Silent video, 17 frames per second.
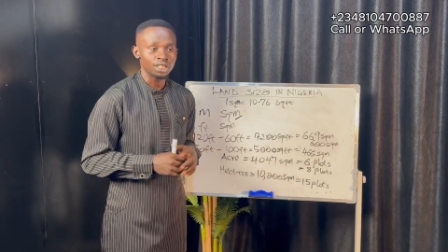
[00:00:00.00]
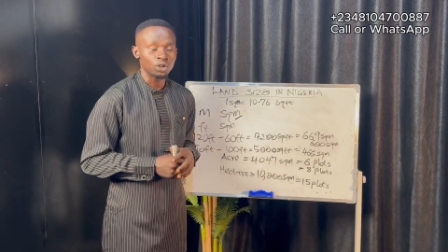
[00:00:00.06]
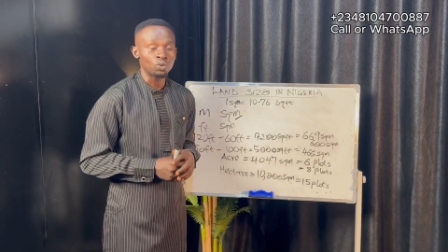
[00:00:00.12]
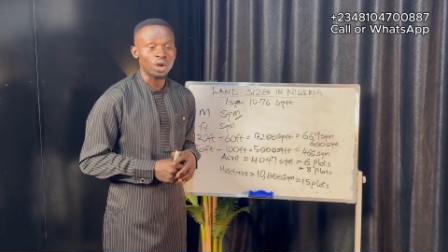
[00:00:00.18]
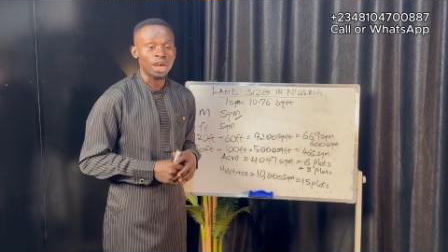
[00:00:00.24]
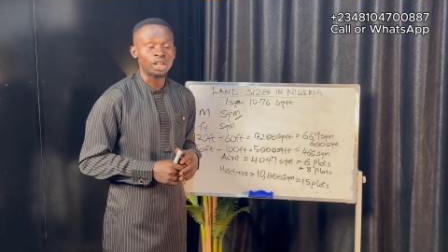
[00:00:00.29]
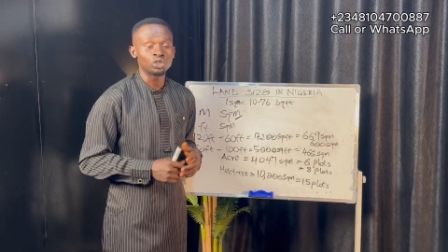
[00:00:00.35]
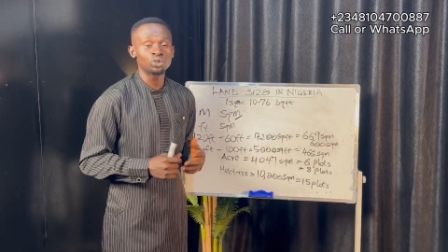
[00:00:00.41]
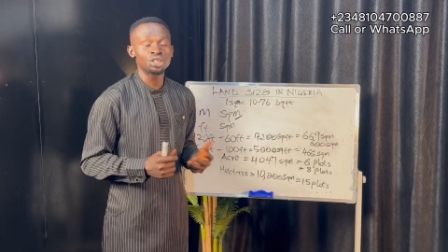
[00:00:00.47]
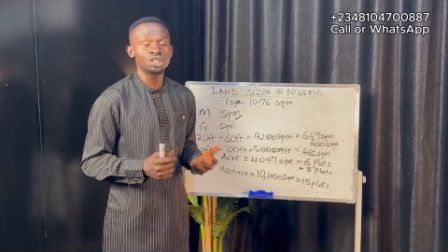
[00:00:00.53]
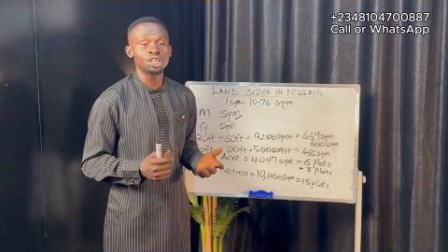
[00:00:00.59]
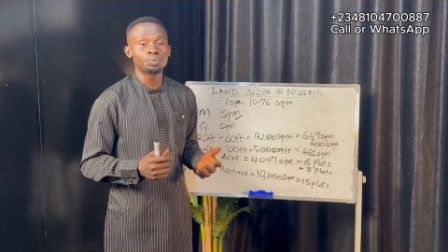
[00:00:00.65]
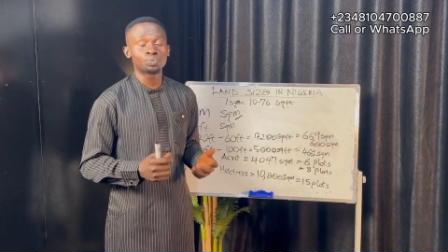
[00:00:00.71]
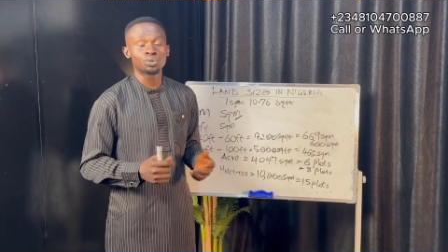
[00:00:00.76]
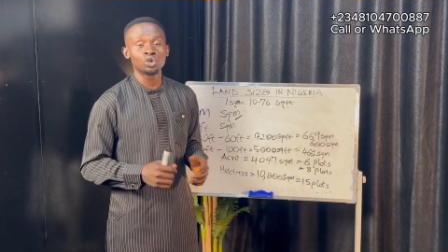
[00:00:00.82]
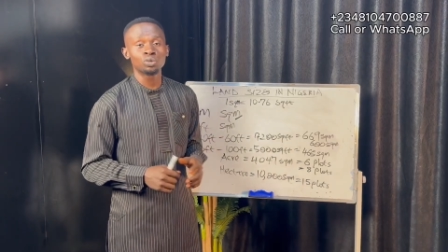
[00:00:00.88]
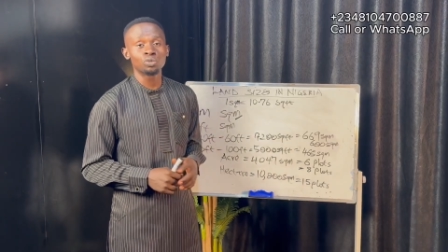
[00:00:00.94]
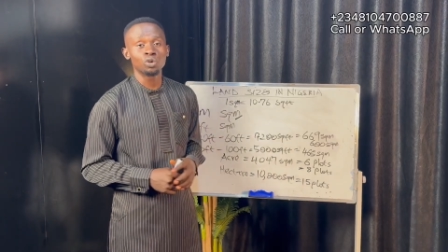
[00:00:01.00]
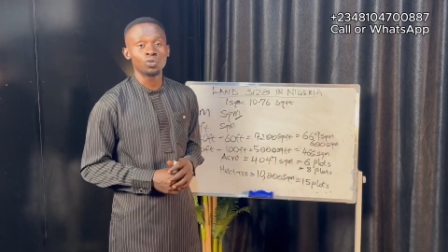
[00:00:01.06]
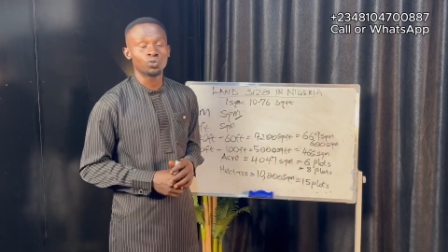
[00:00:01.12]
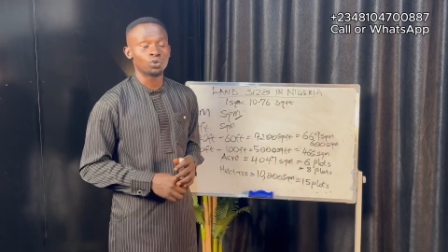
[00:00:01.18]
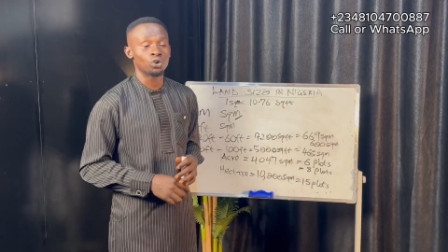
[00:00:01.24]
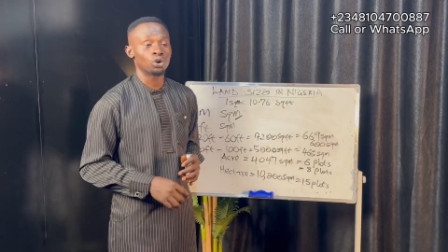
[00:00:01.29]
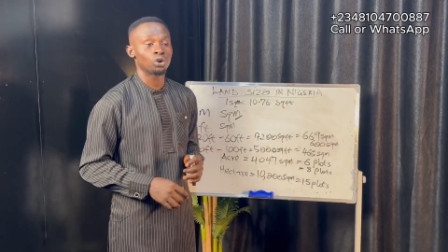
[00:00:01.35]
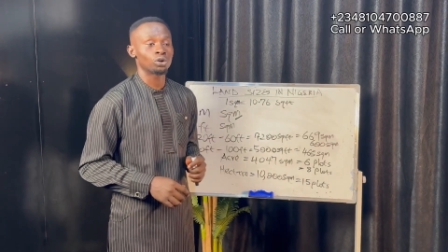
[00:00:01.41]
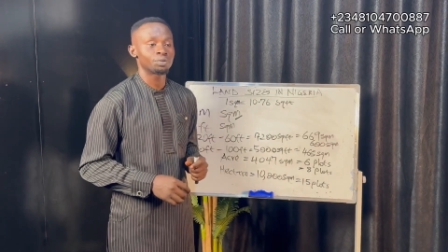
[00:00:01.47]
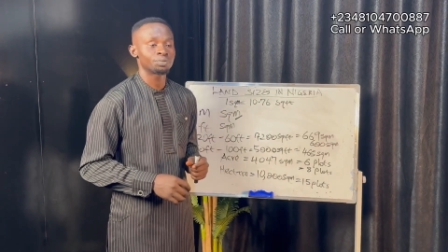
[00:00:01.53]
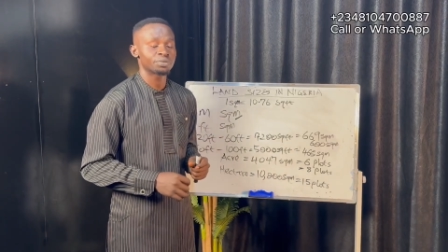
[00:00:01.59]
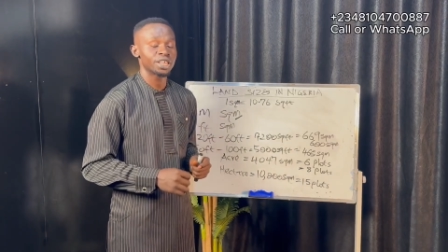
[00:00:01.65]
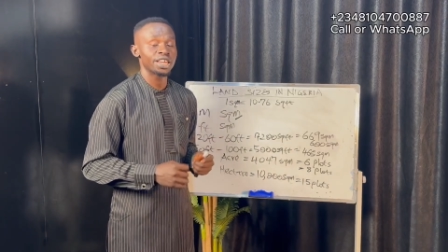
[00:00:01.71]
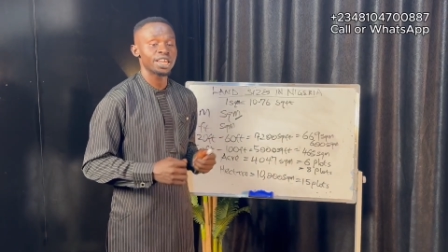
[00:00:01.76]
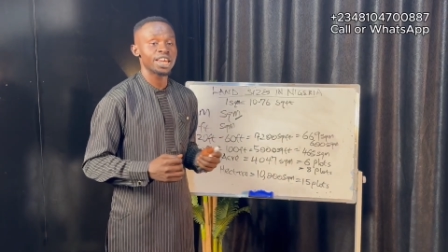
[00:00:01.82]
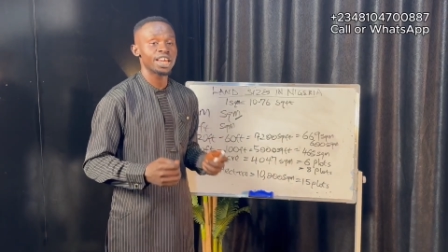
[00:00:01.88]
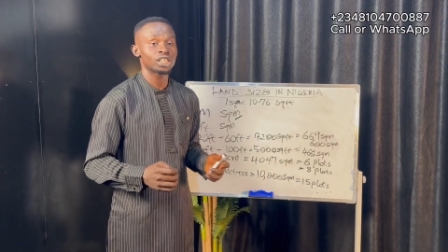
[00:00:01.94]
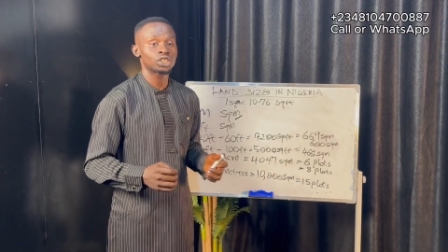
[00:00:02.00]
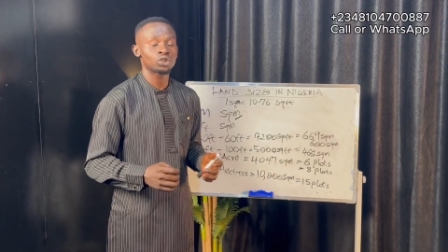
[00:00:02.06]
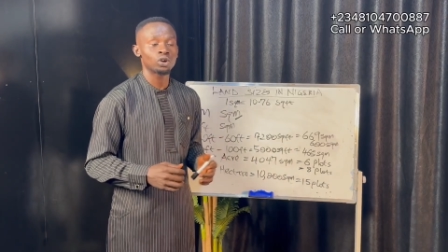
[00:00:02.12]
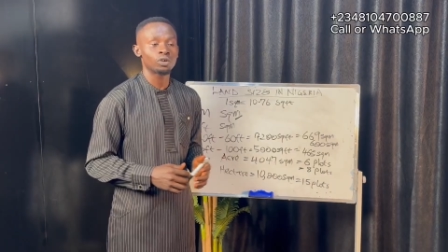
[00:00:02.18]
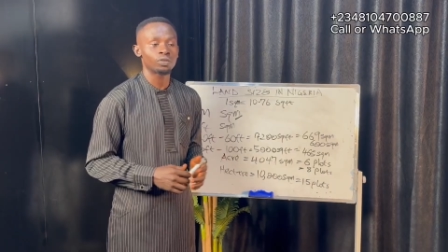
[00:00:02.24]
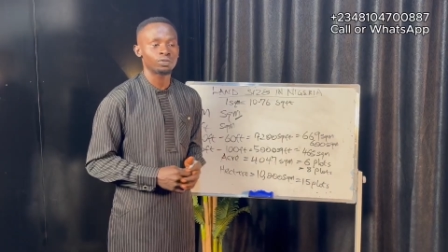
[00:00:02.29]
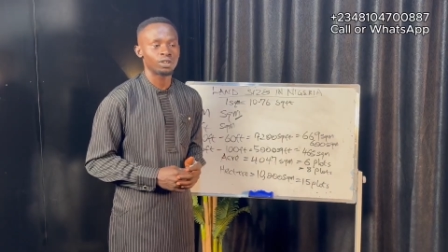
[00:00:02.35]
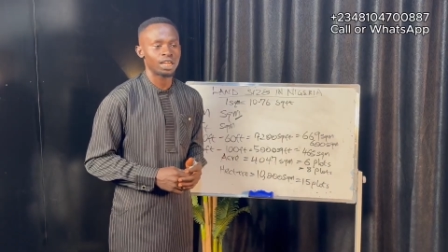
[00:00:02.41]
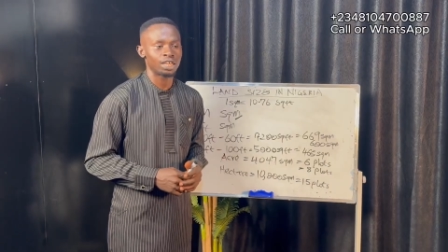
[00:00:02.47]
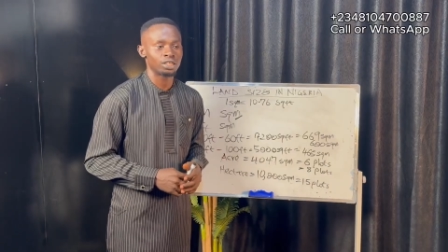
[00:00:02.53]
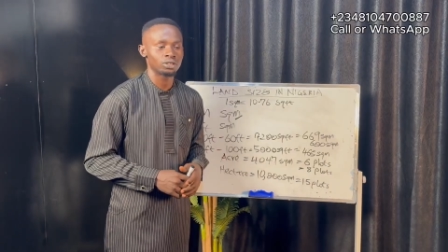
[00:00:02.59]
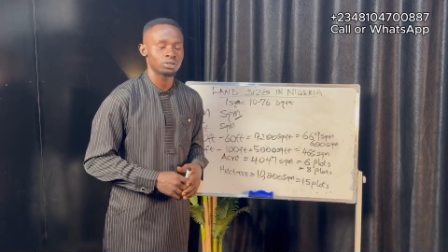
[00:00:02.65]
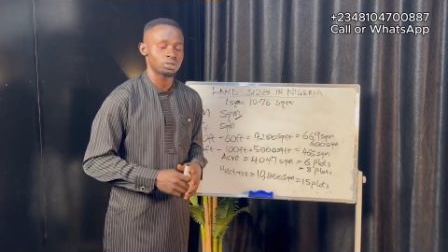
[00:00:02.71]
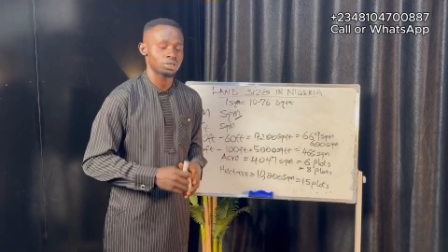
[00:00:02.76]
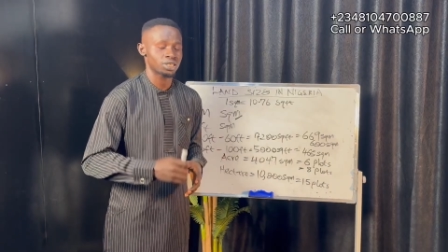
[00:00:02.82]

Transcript: doing a promo for a hectare of land,